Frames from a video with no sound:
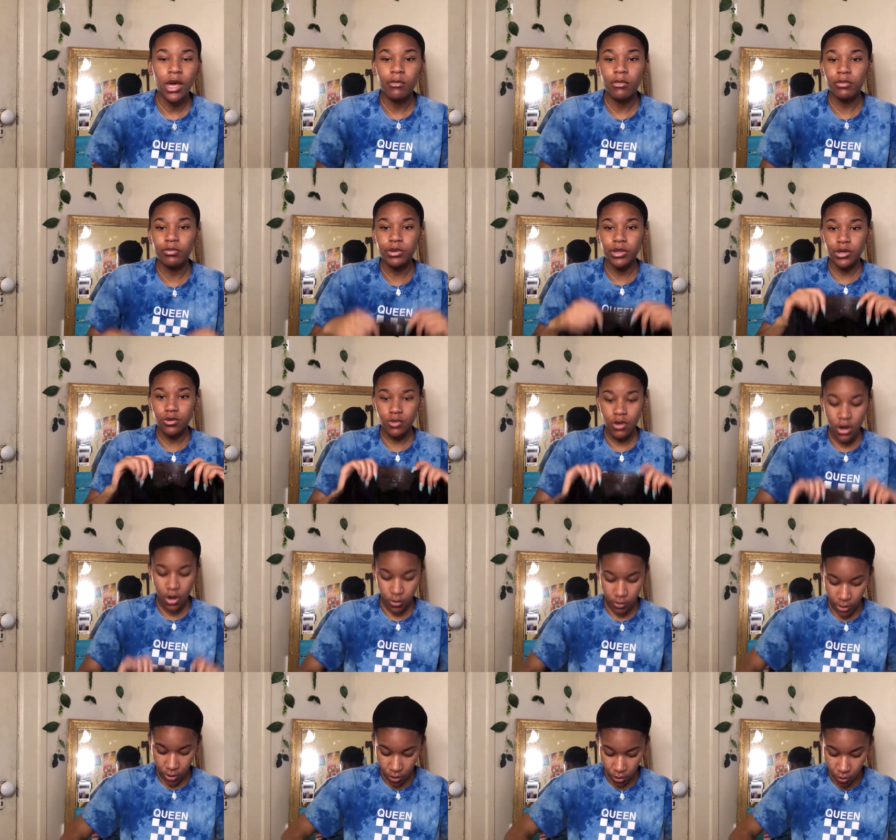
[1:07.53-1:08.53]
I'm gonna put her on
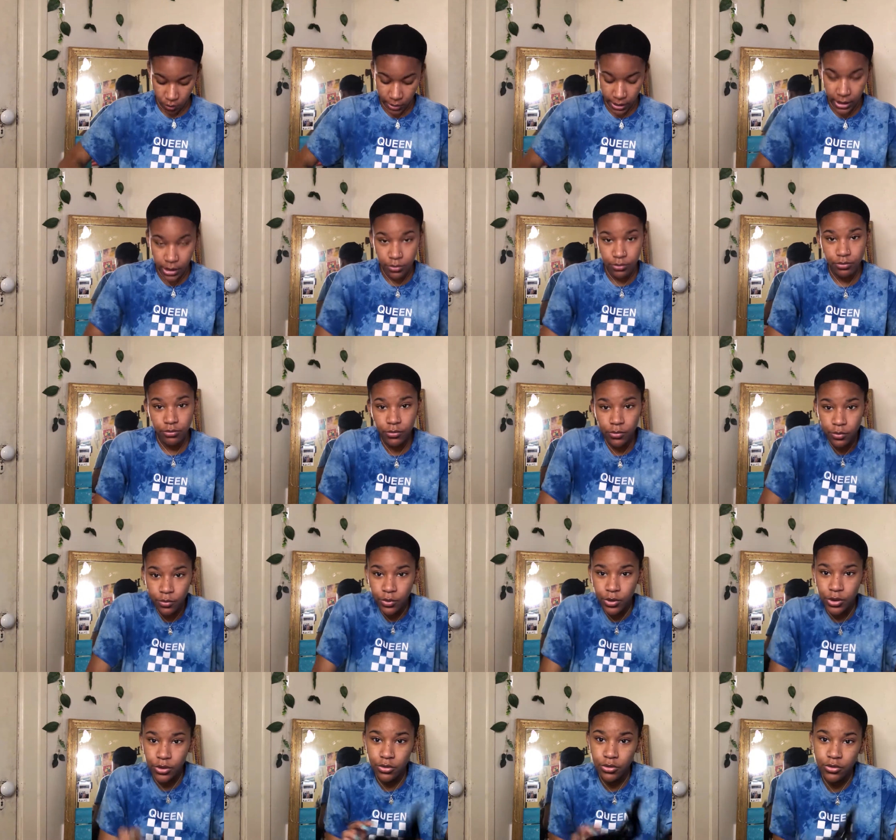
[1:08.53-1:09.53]
real quick.
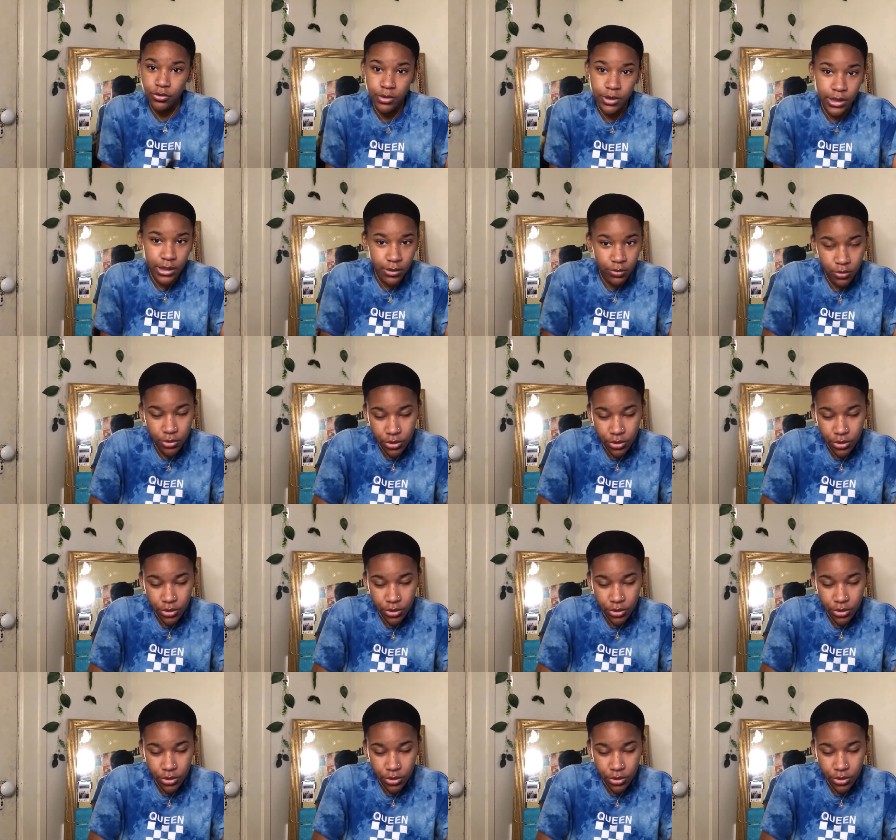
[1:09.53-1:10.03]
real quick.